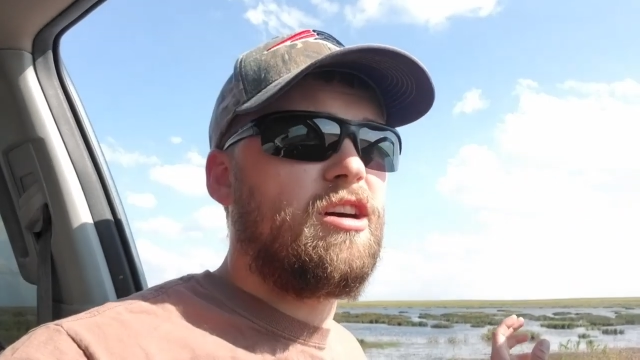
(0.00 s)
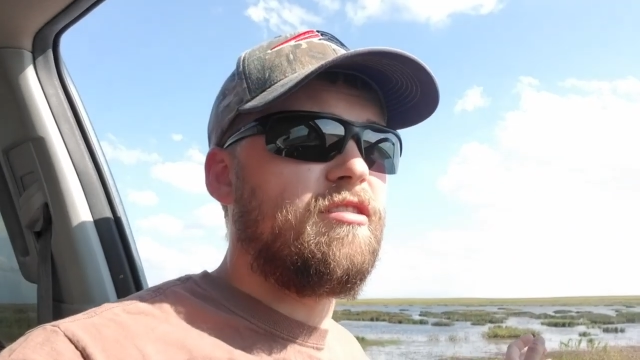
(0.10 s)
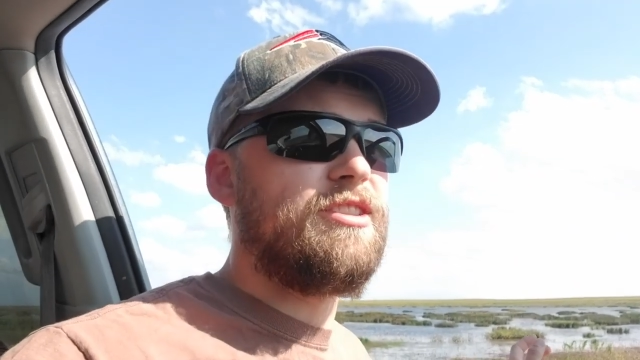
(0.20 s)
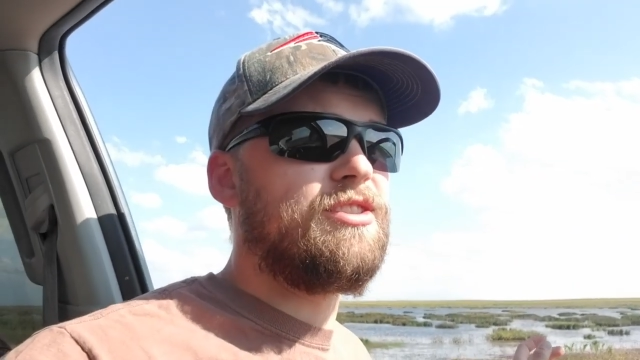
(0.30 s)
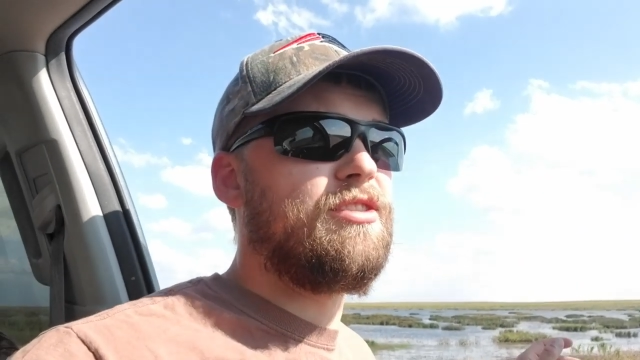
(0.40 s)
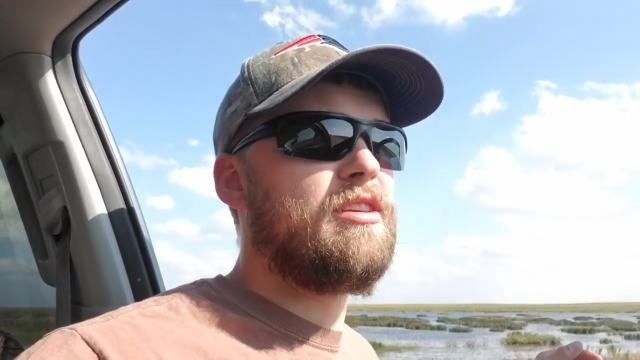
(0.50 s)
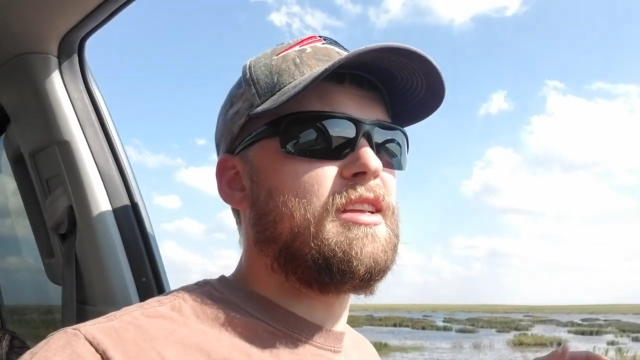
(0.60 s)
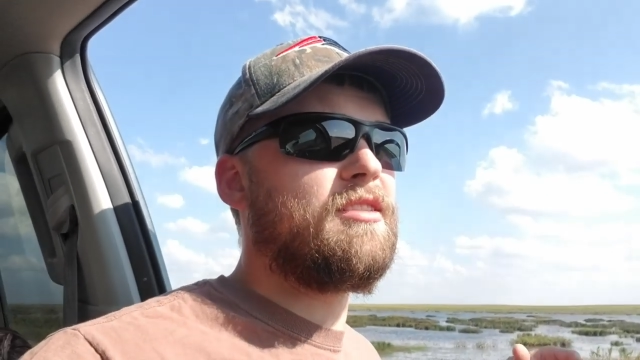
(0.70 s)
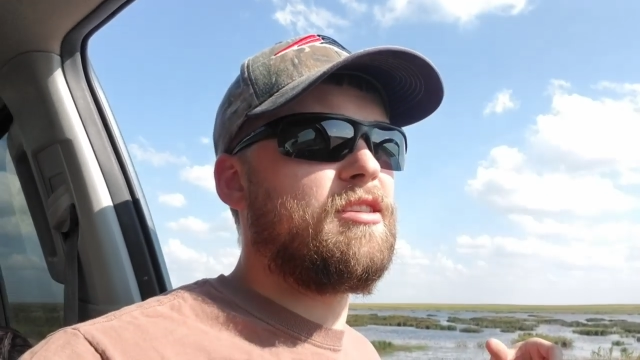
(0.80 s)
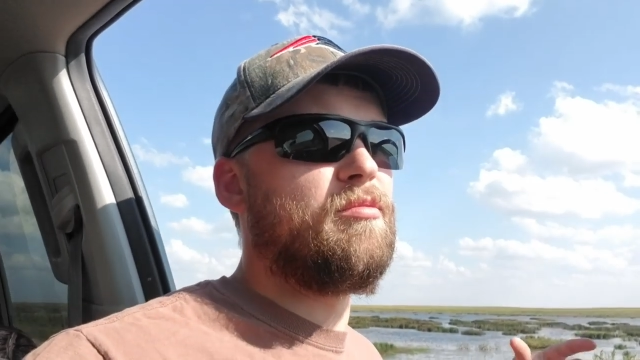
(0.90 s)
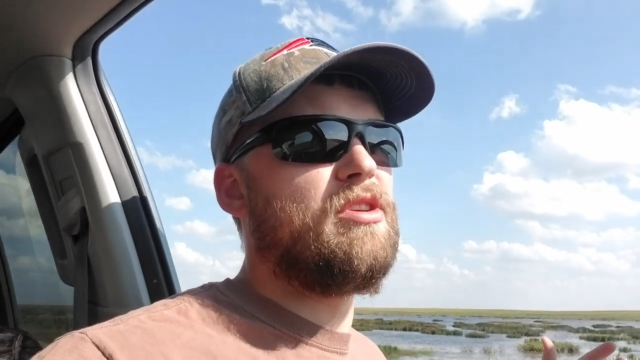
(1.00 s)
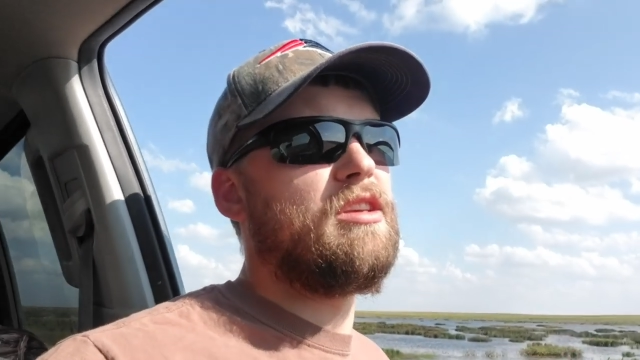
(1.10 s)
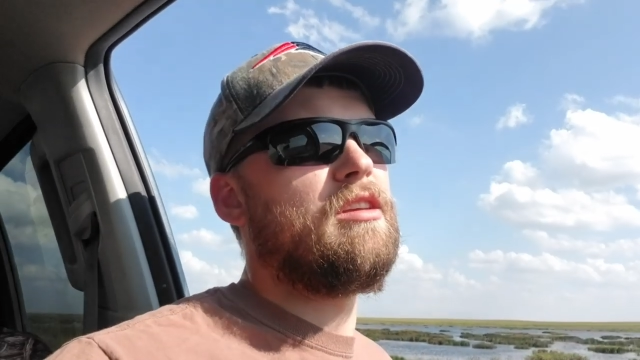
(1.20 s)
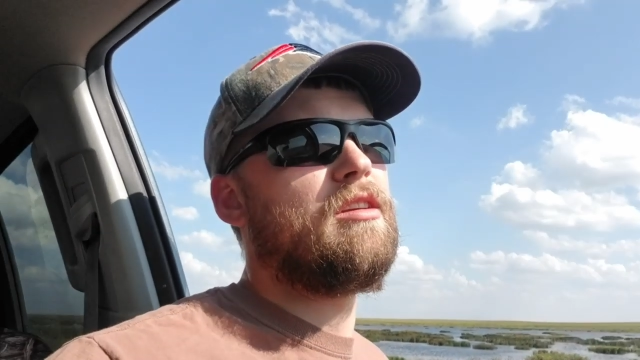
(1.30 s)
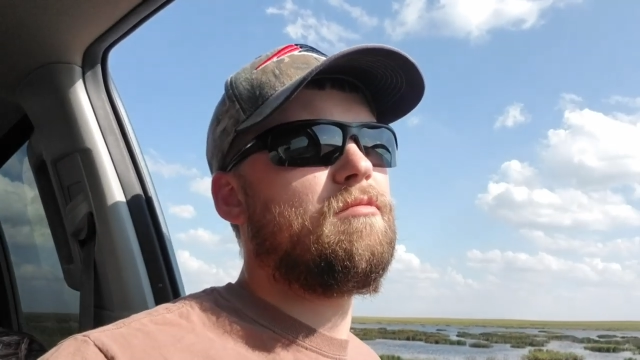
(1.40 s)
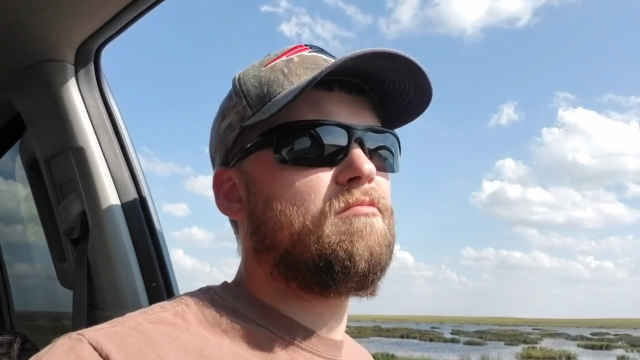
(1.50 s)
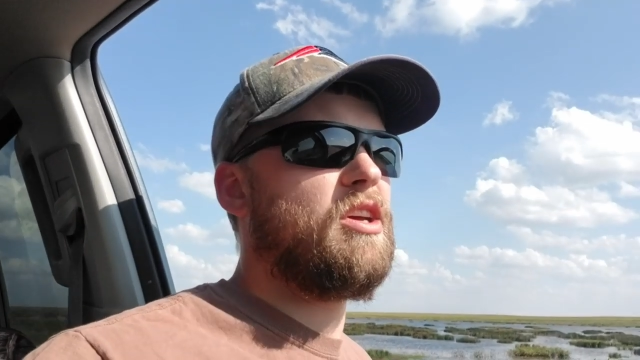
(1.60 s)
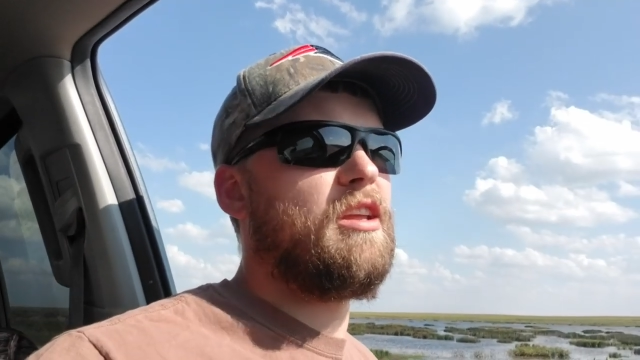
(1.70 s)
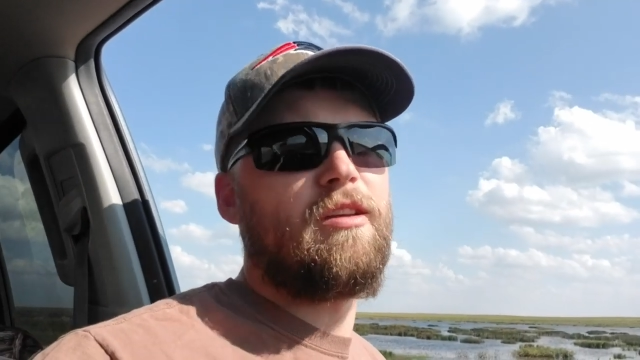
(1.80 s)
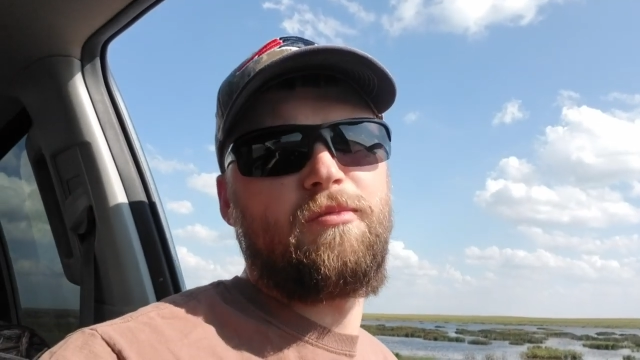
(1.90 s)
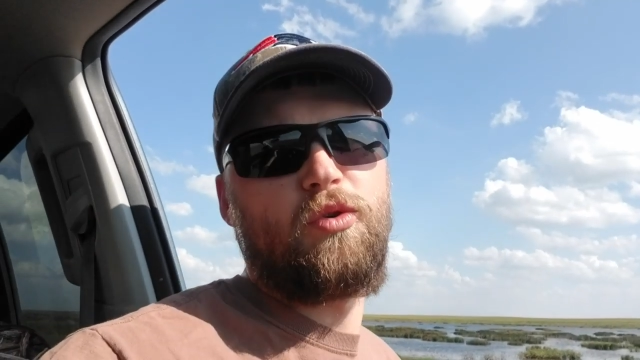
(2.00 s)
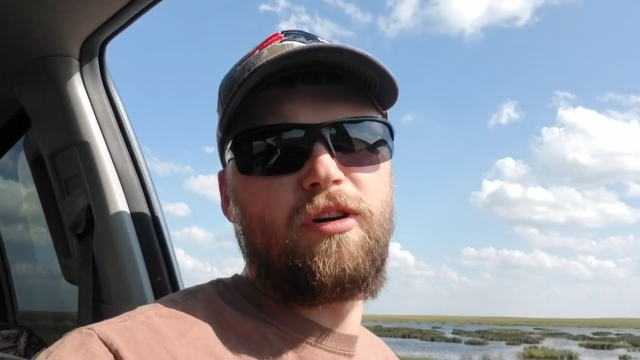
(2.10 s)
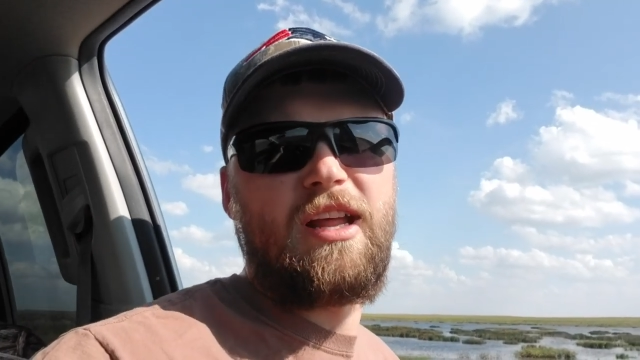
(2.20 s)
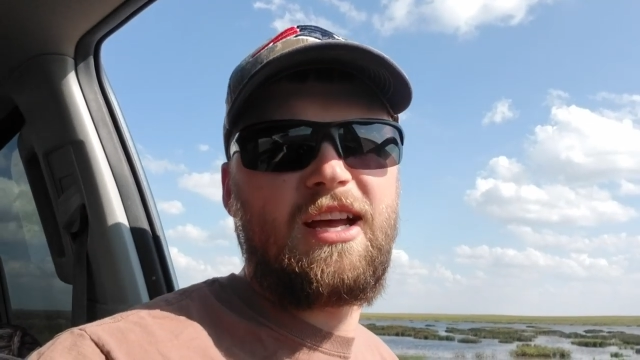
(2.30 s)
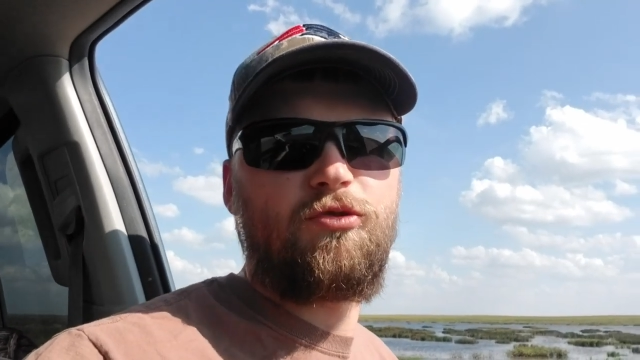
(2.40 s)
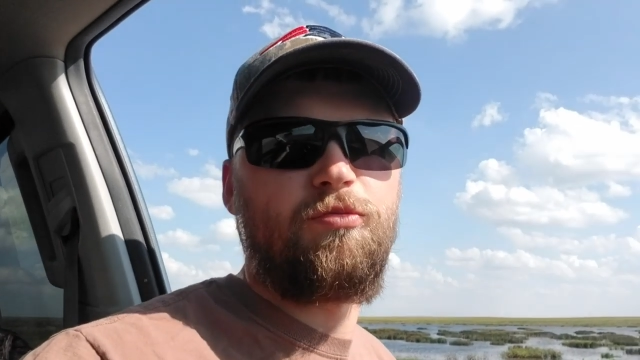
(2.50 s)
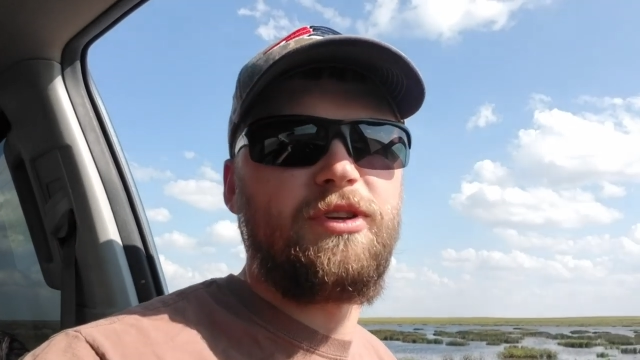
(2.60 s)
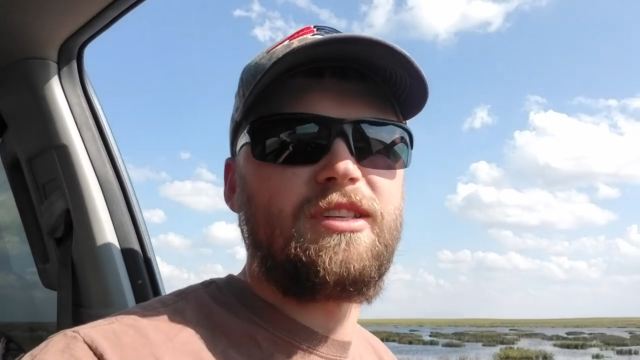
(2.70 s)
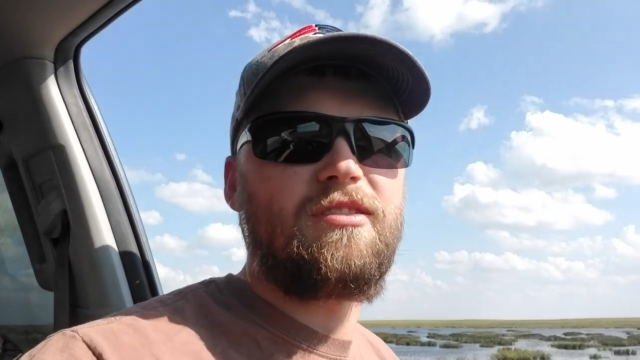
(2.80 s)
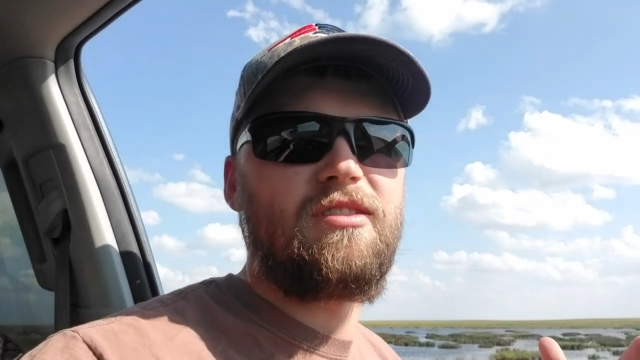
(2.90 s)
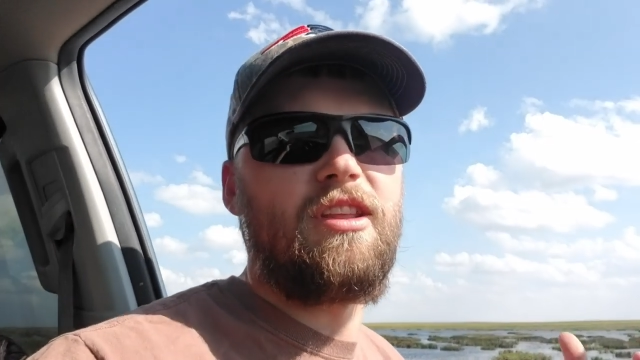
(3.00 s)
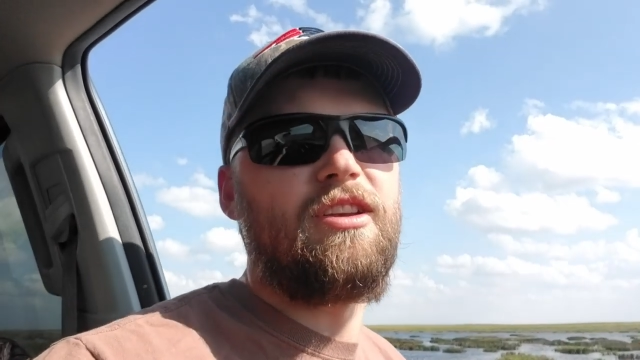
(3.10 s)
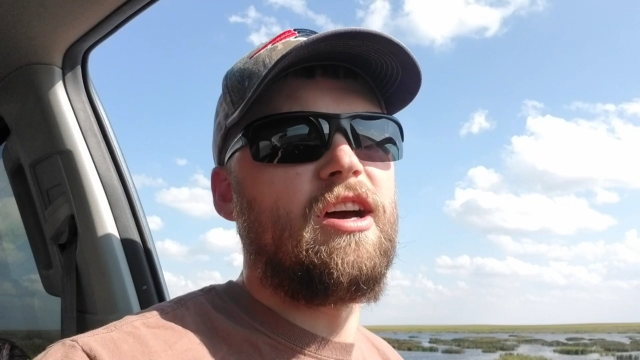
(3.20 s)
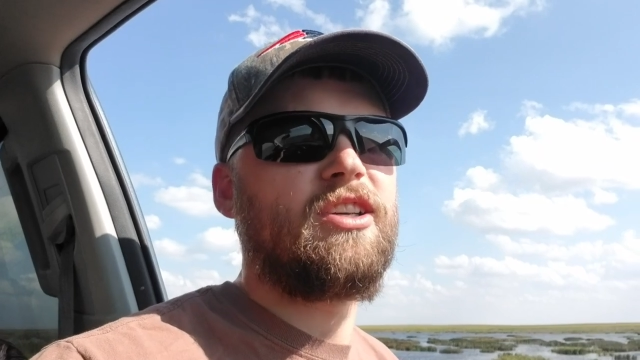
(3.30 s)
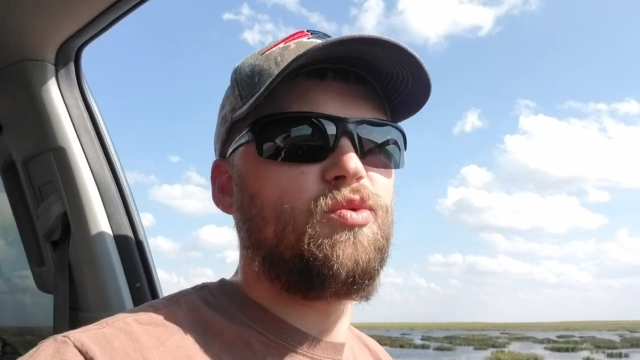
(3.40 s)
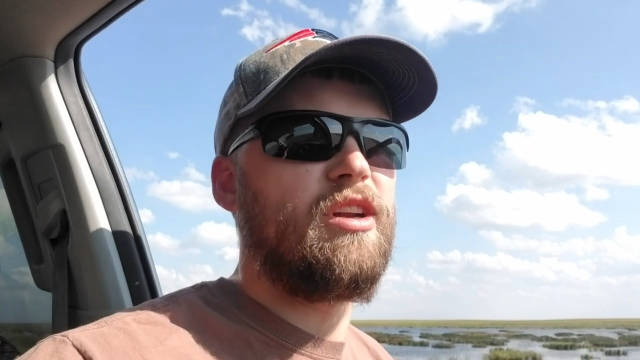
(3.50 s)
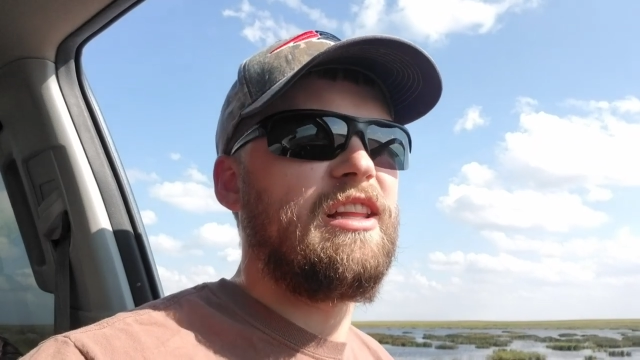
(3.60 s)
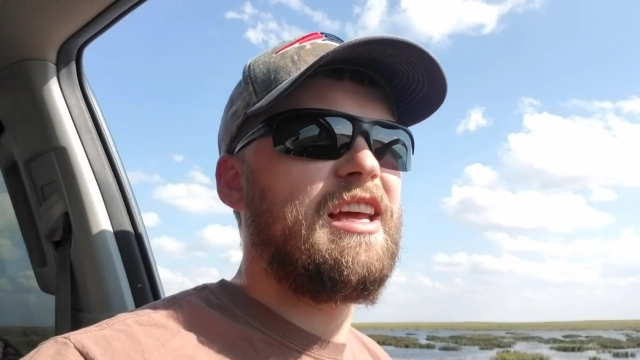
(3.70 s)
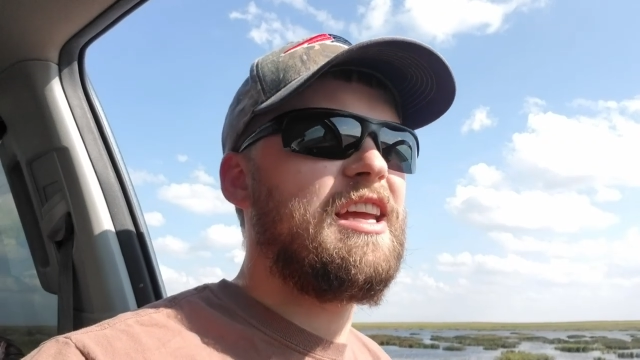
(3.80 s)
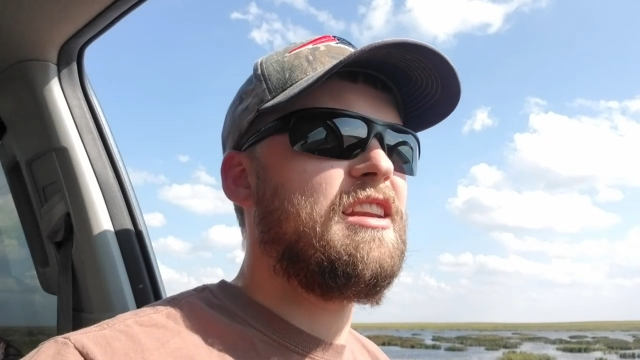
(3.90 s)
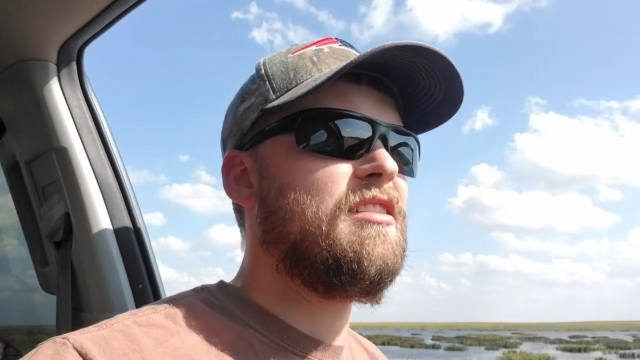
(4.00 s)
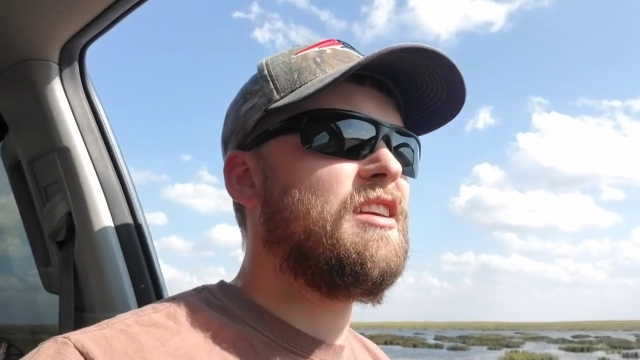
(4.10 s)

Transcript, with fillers: Obviously, that's gonna be kind of the more natural place the ducks wanna land.